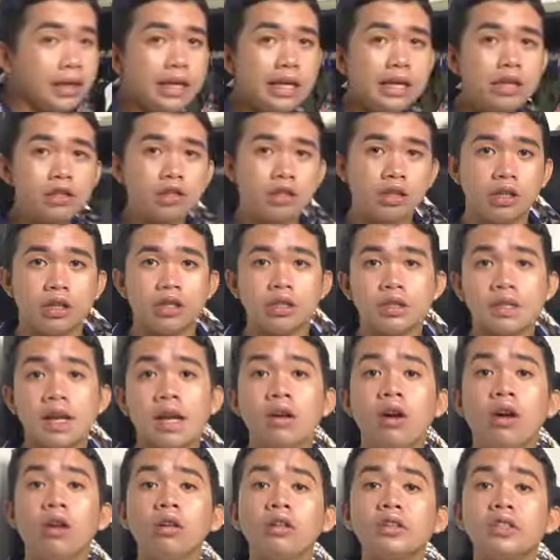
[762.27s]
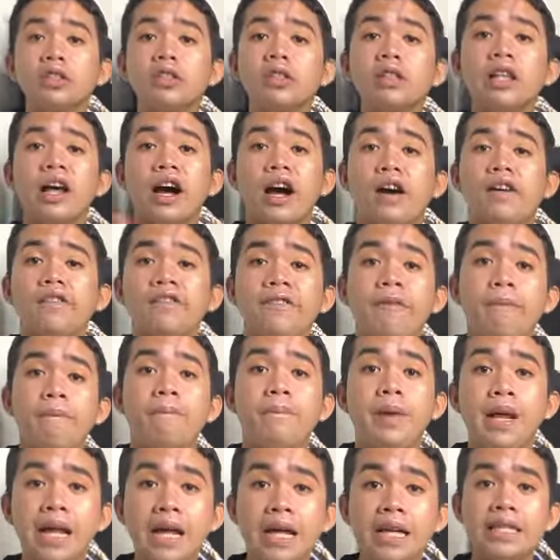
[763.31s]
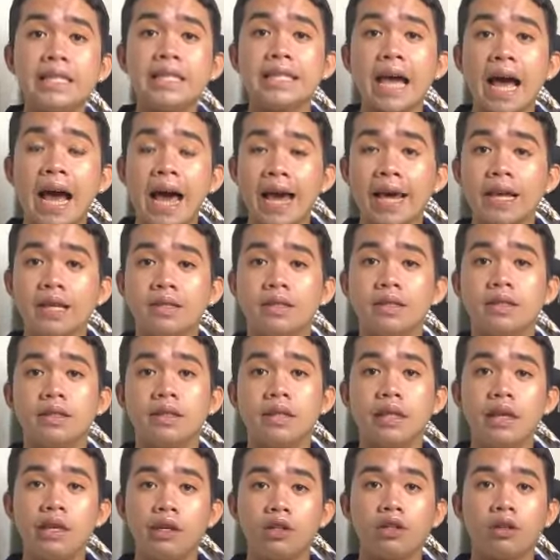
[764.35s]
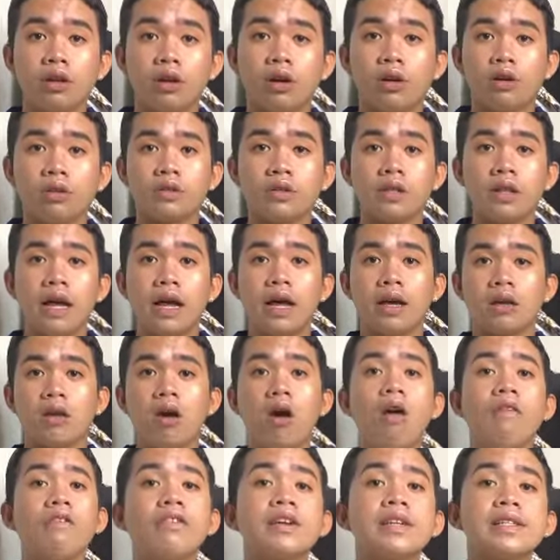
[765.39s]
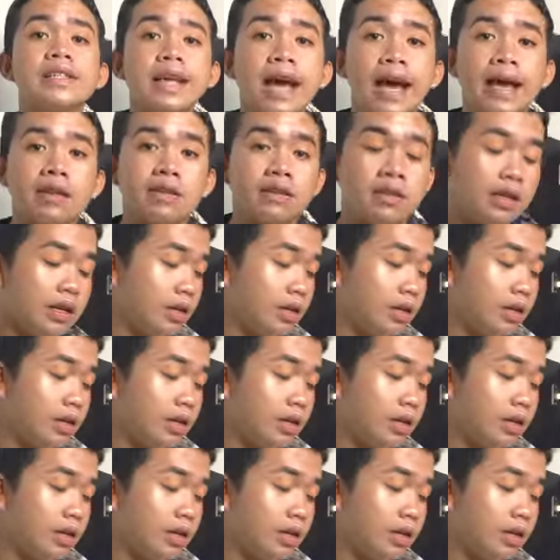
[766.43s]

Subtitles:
t-shirts, I also love big size t-shirts, like oversized